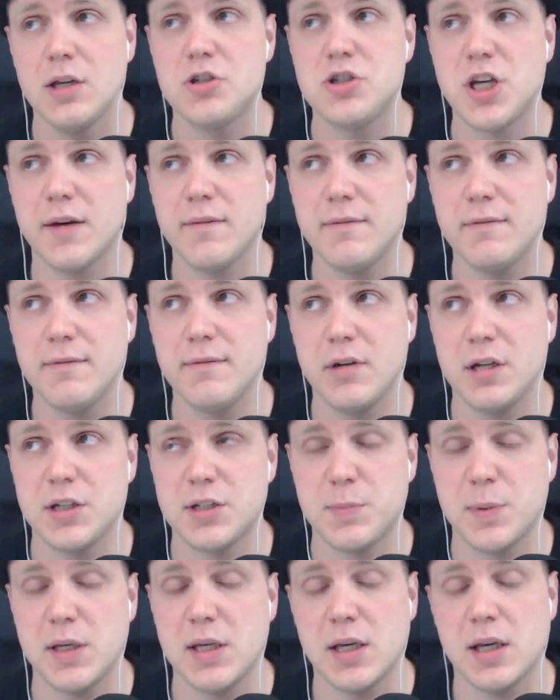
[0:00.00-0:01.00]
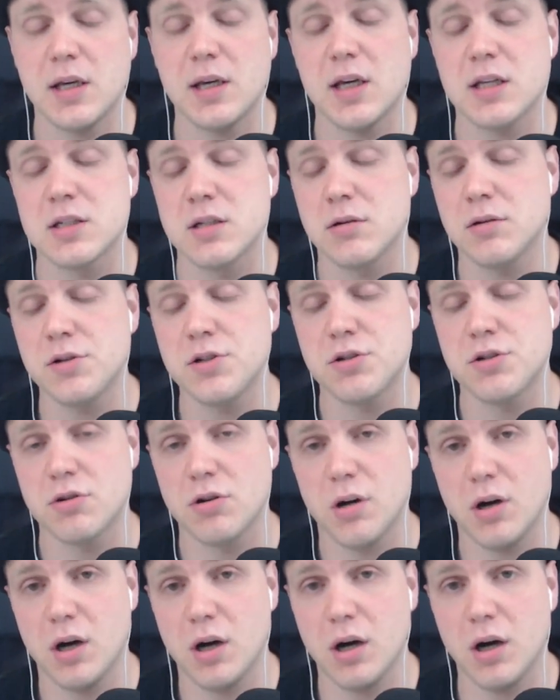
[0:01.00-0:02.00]
Generally speaking, as long as you're
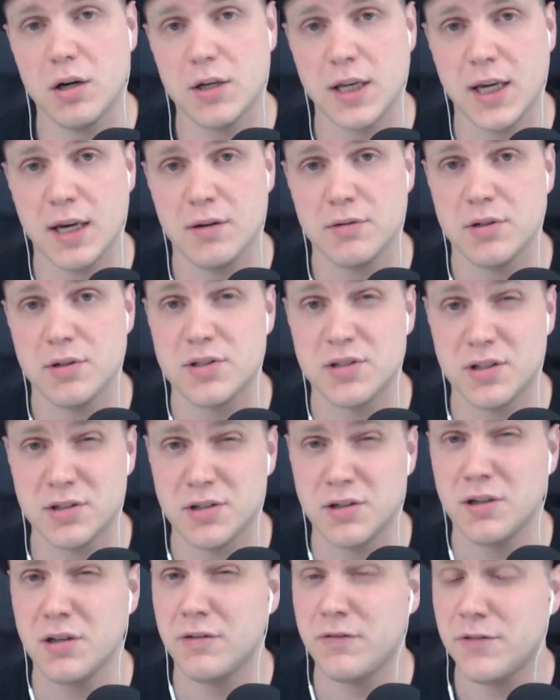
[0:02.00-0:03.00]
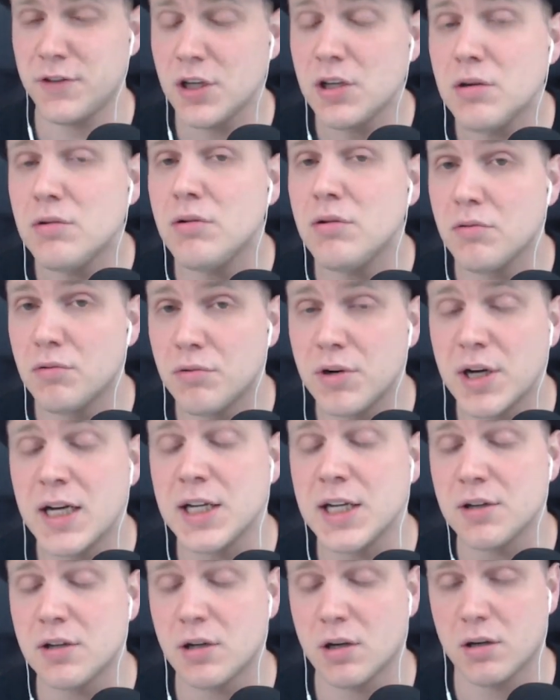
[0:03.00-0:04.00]
not hard countered, so there's only a few
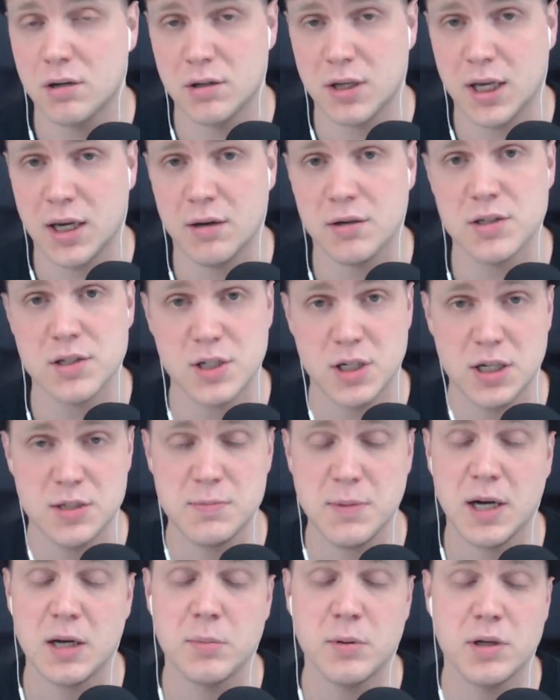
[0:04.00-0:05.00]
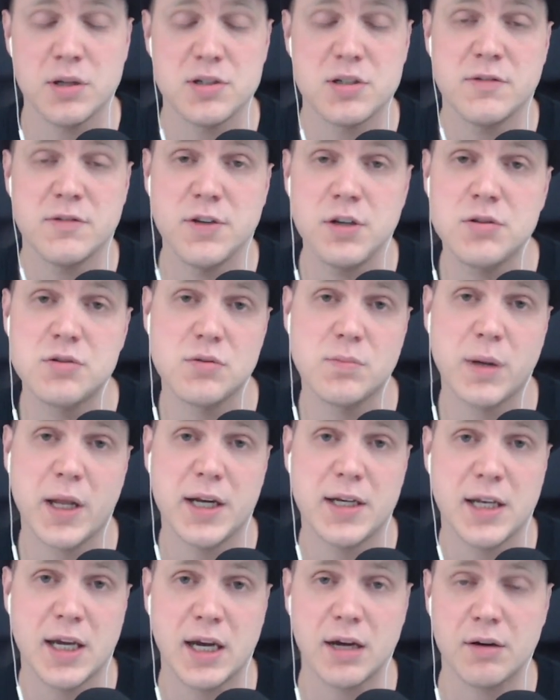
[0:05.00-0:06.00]
really good hard counters. It's mana burst, Diffusal
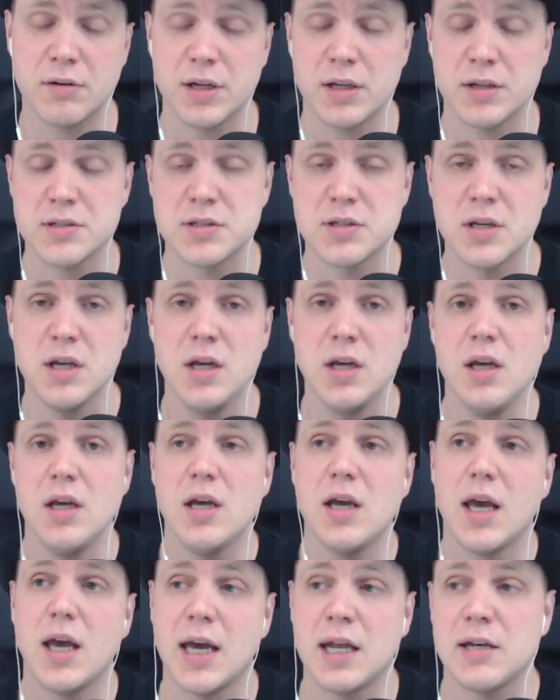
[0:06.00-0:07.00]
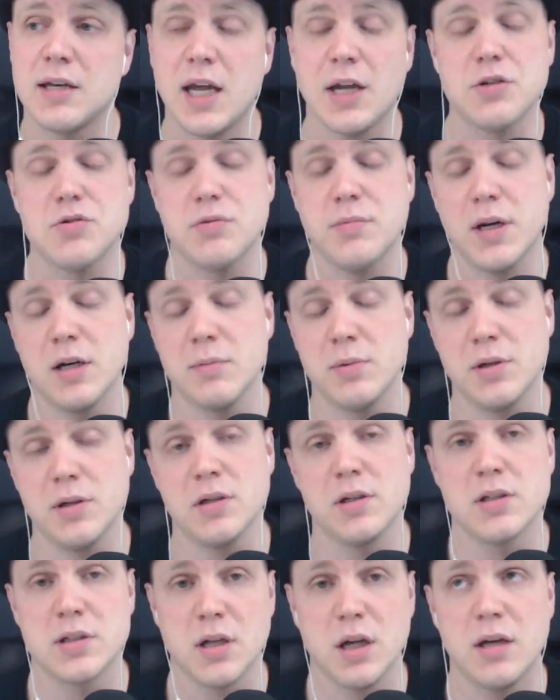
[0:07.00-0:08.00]
Blade carriers, and natural mana
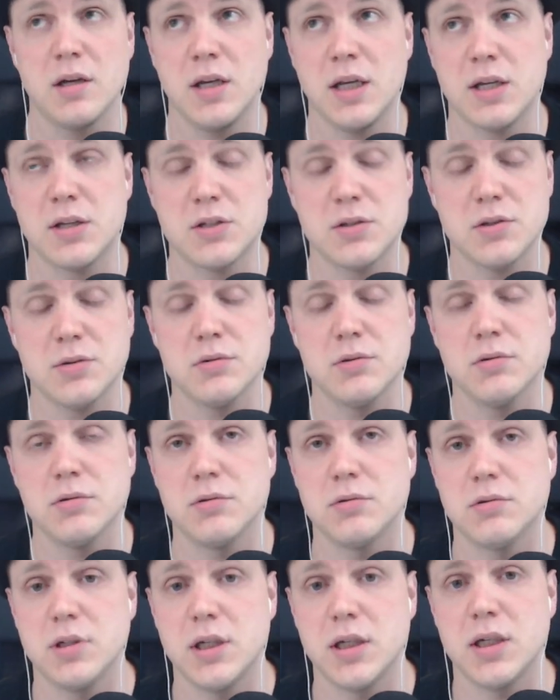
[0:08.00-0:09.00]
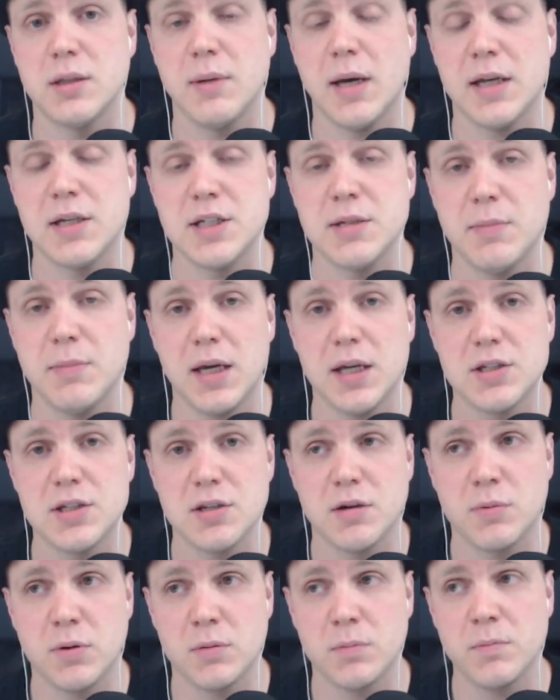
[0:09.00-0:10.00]
burners like Nyx or uh, Anti-Mage
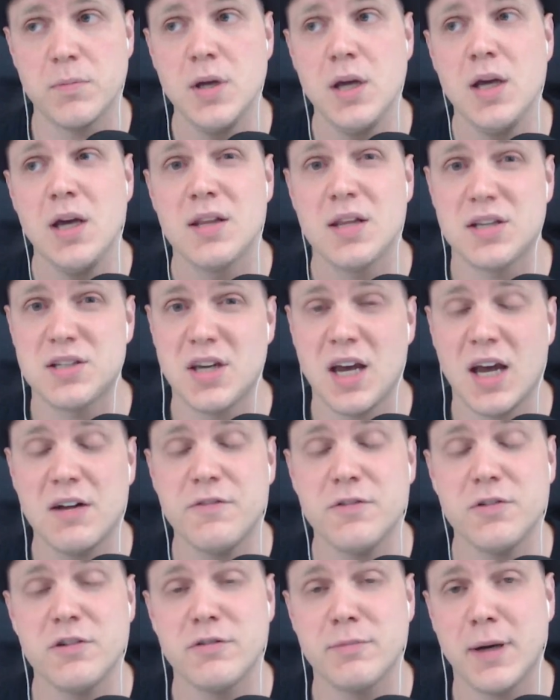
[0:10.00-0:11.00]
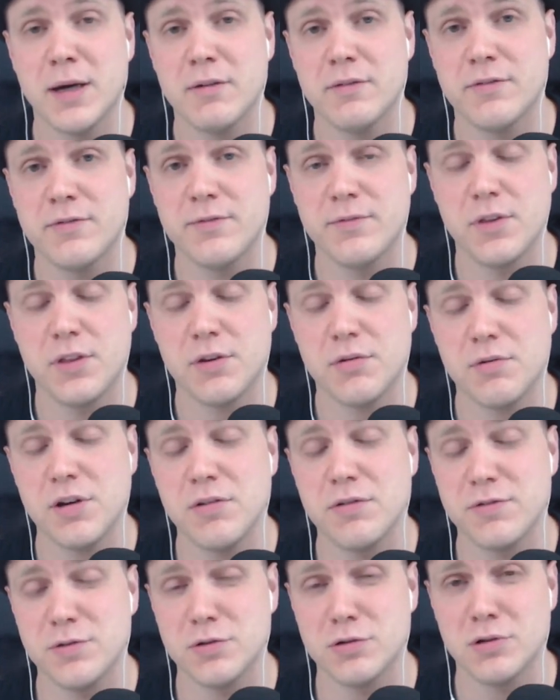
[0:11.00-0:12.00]
are a problem. That's a handful of about three
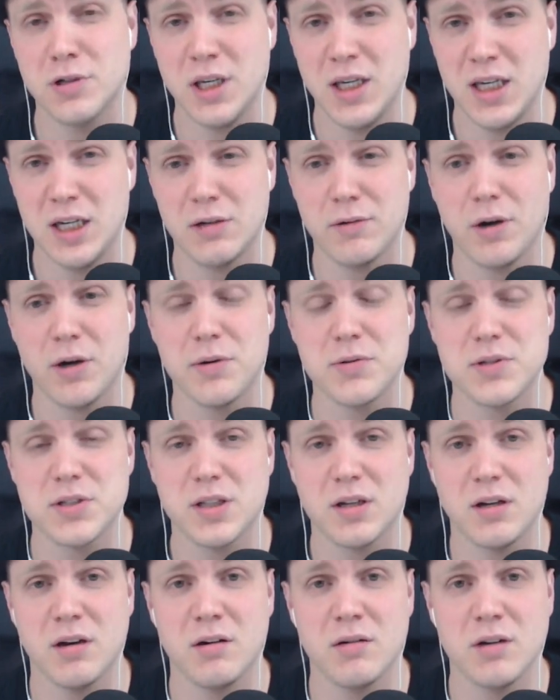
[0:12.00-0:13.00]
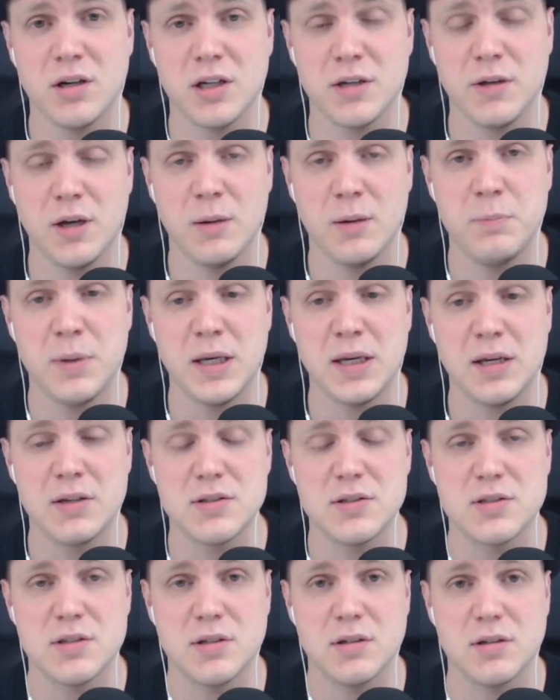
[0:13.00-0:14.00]
or four heroes that are a, a big
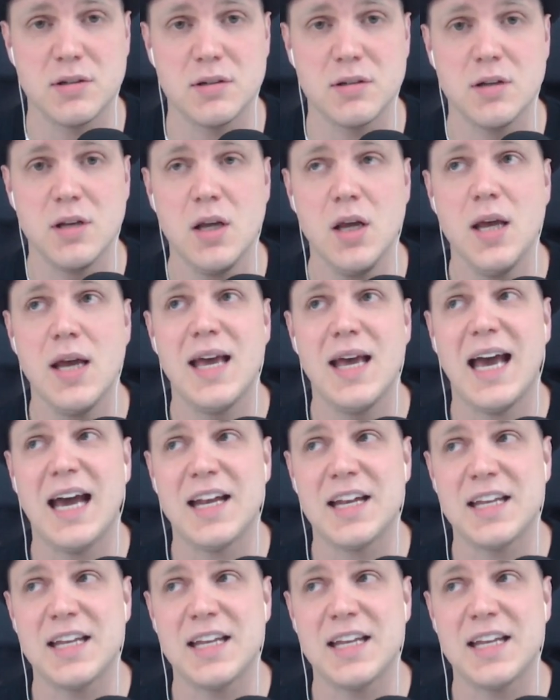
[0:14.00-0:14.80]
concern. And